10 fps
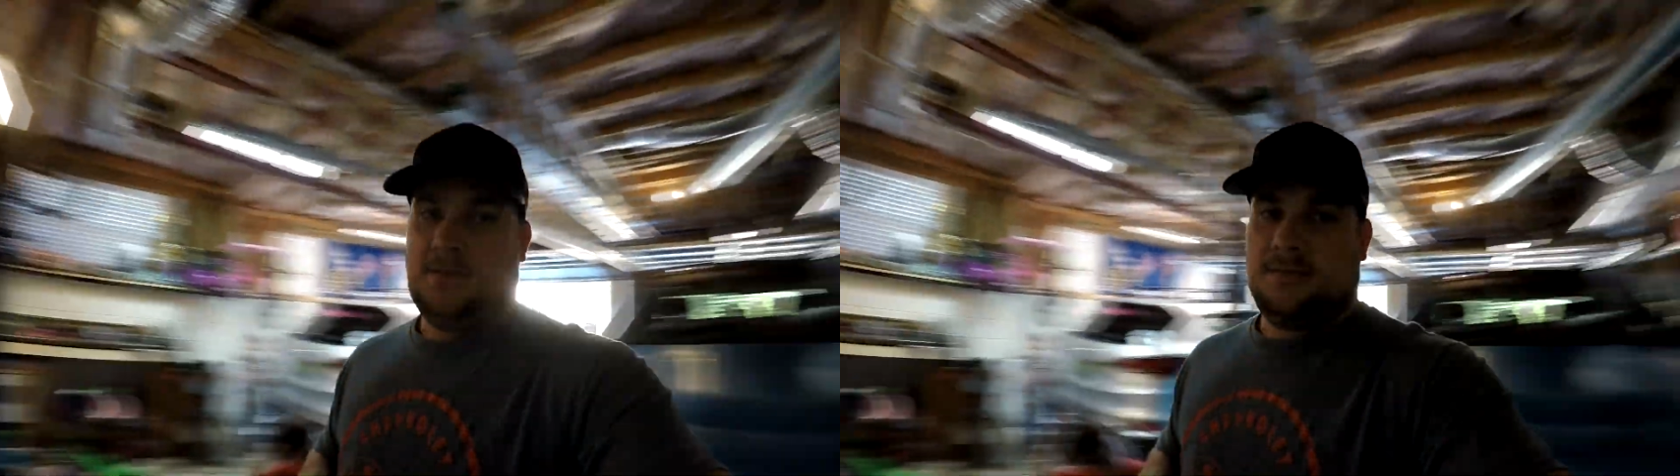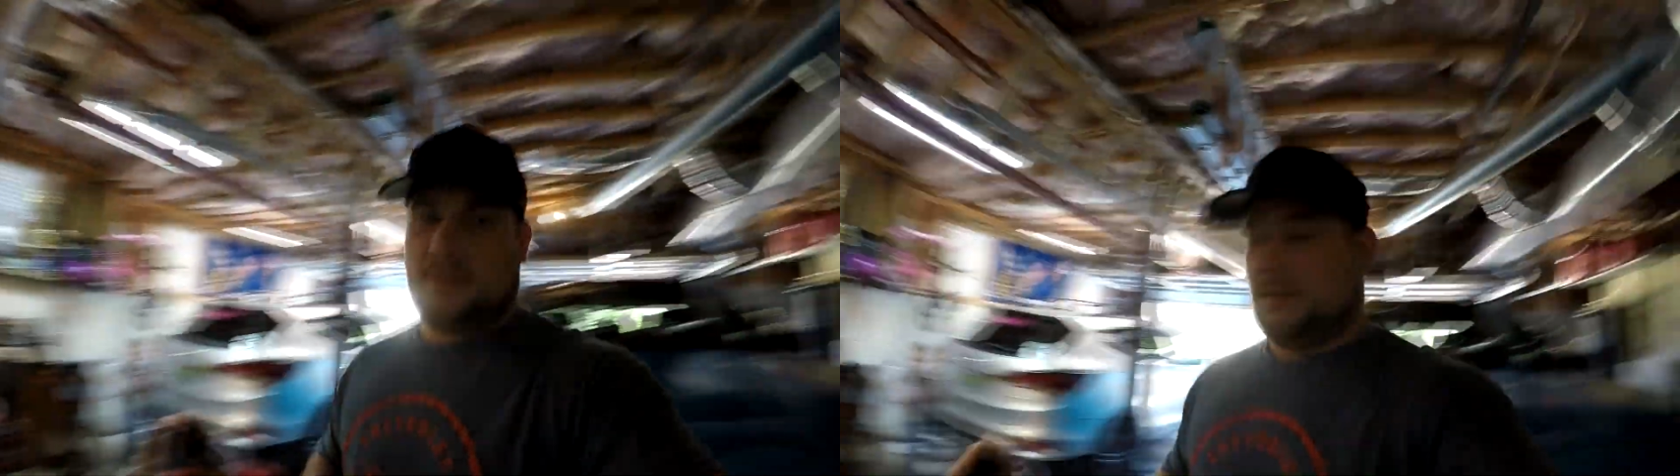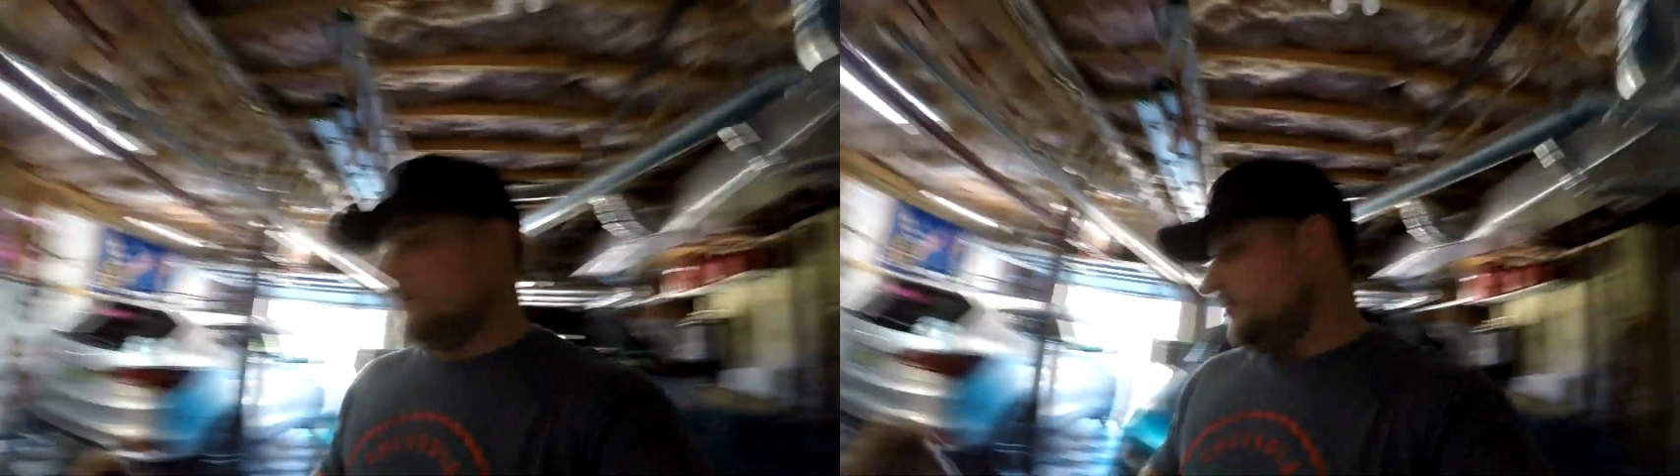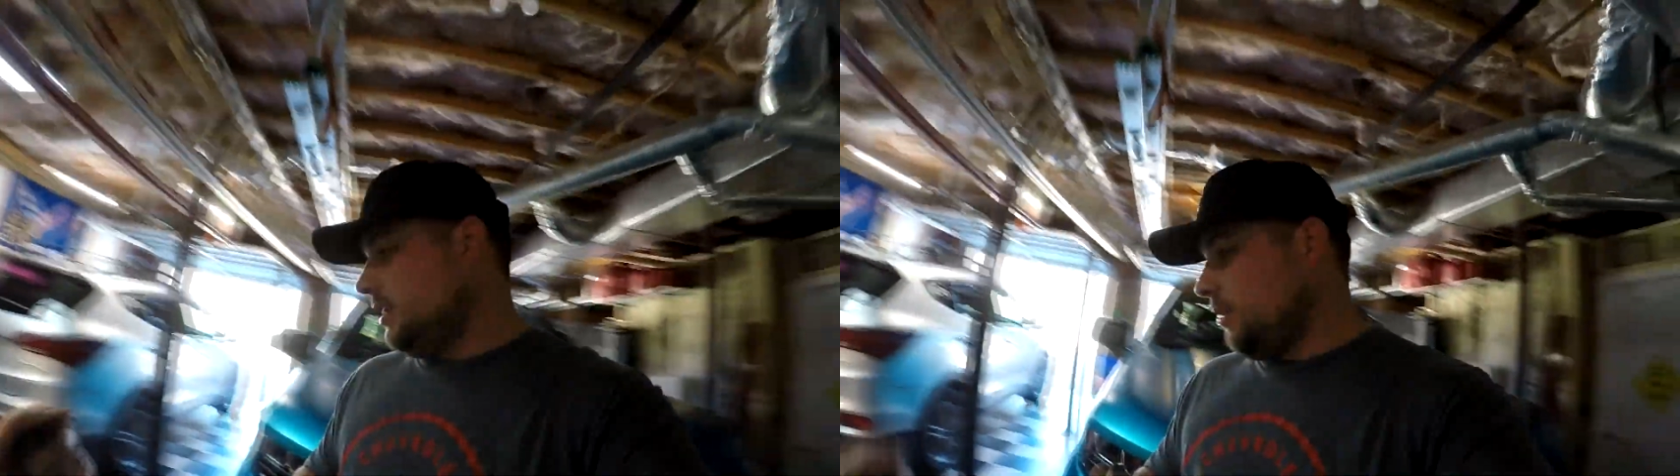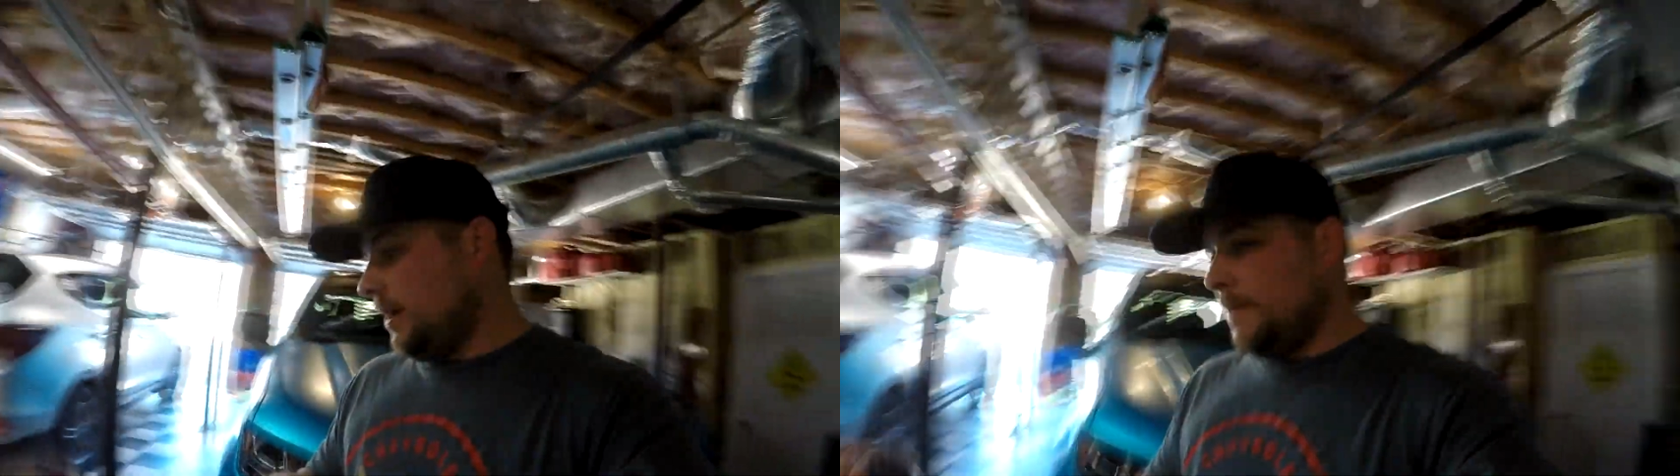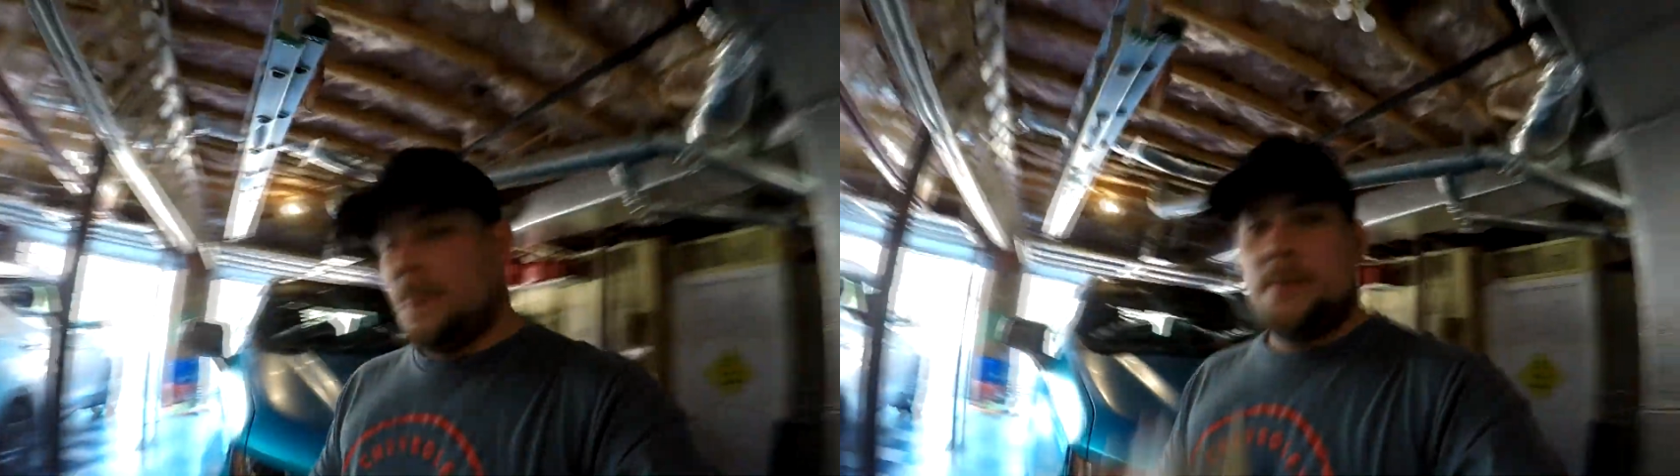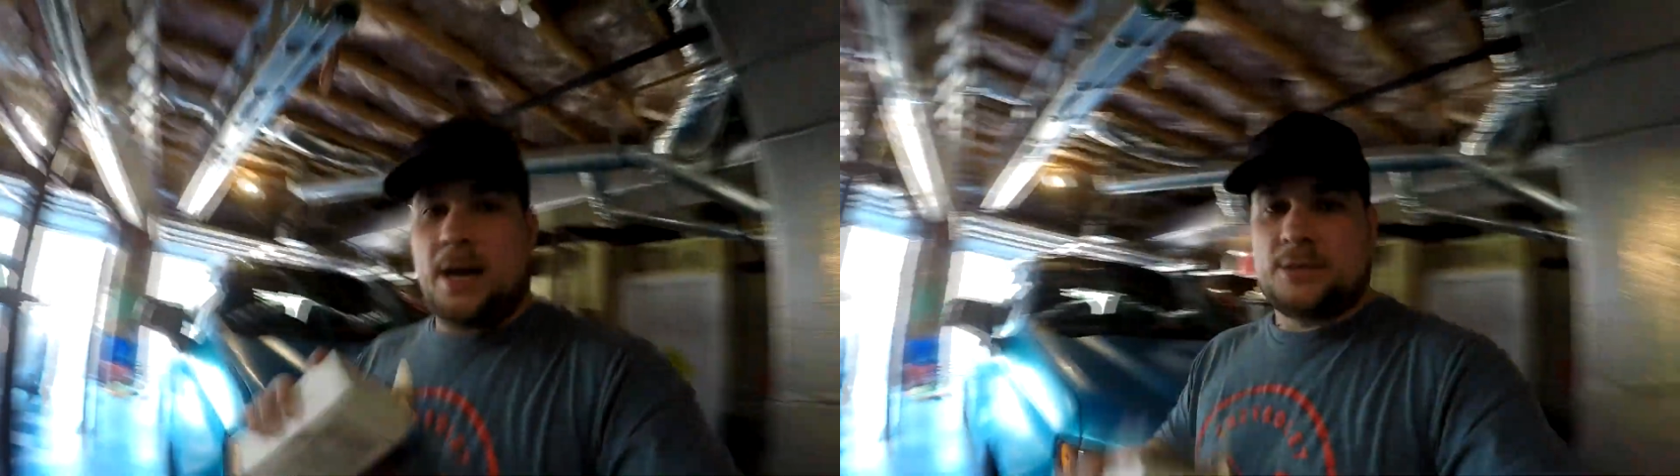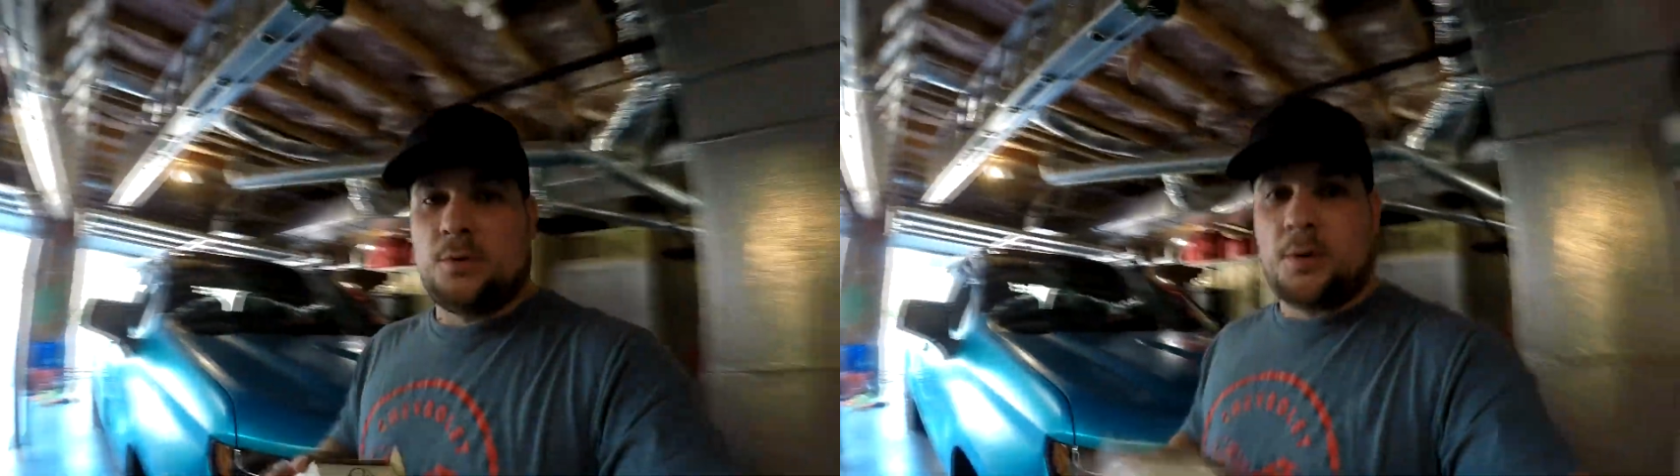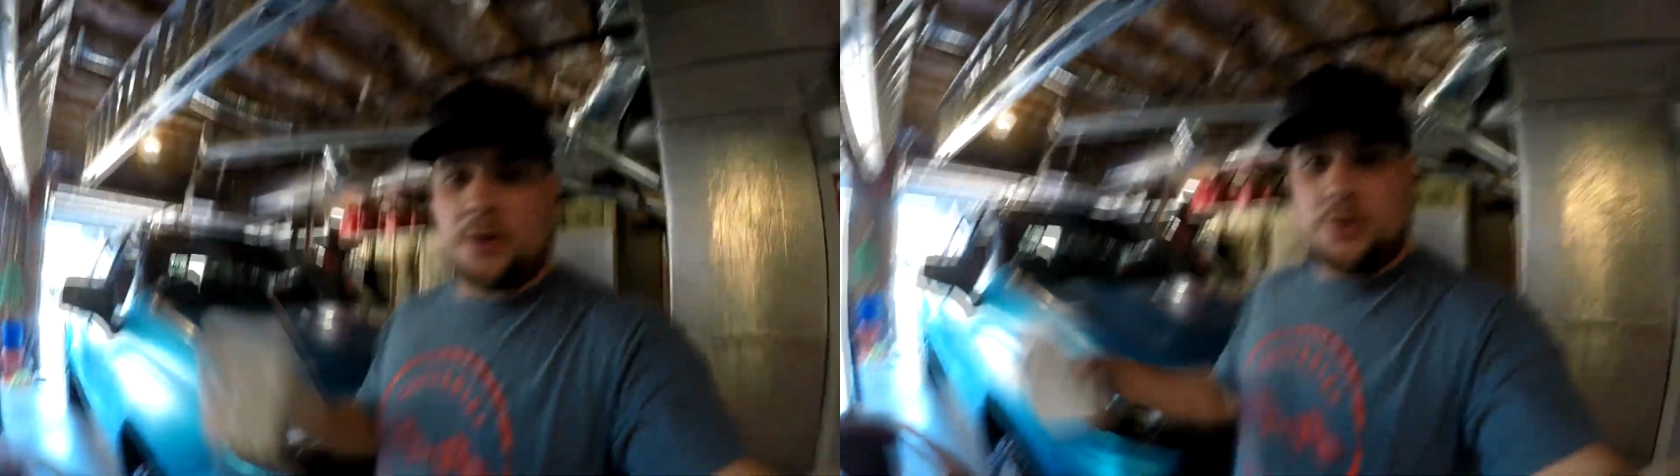So, anyway, back to where we were.